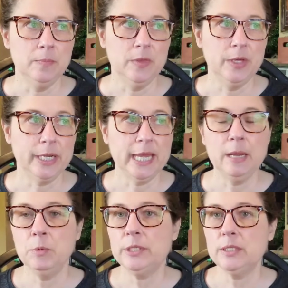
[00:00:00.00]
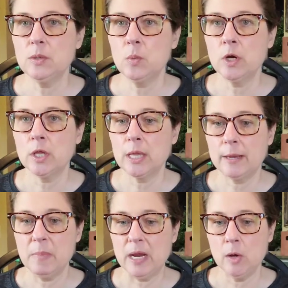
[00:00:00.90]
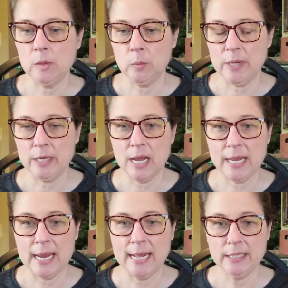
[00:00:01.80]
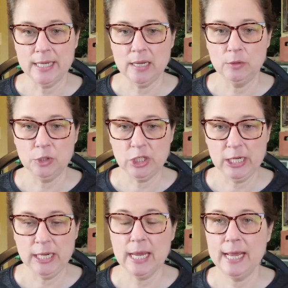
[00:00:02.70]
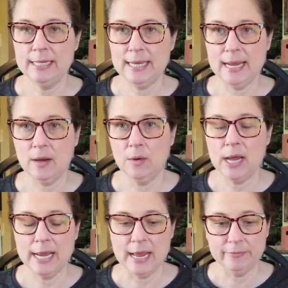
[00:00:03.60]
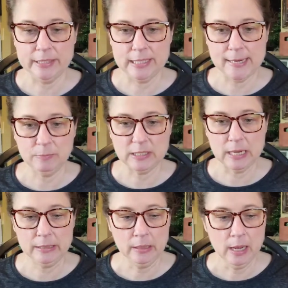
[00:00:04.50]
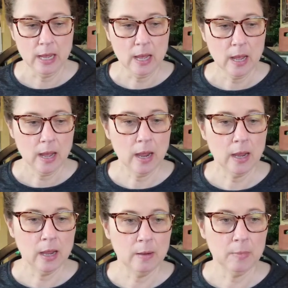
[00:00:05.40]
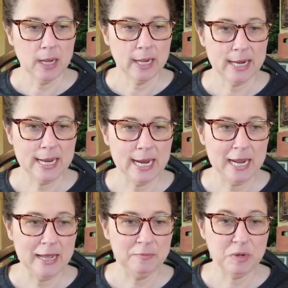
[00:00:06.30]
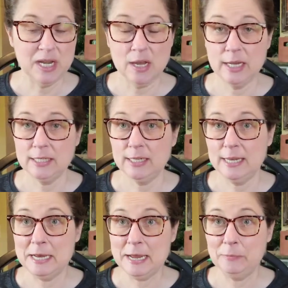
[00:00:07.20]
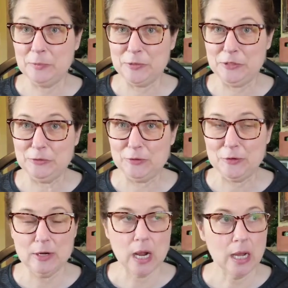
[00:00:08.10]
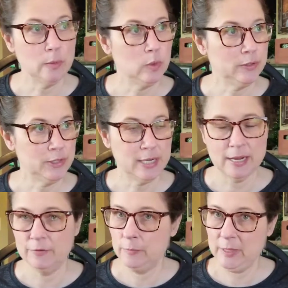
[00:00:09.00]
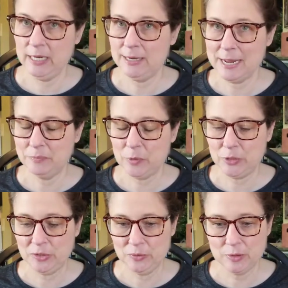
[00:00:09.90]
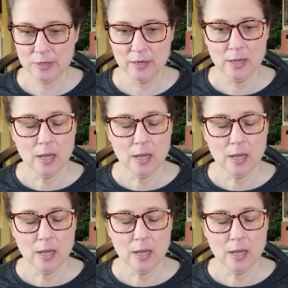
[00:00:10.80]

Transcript: the camera doesn't work like my old one. I had an LG, and now I have a Samsung. I am not an Apple user. I will never be an Apple user.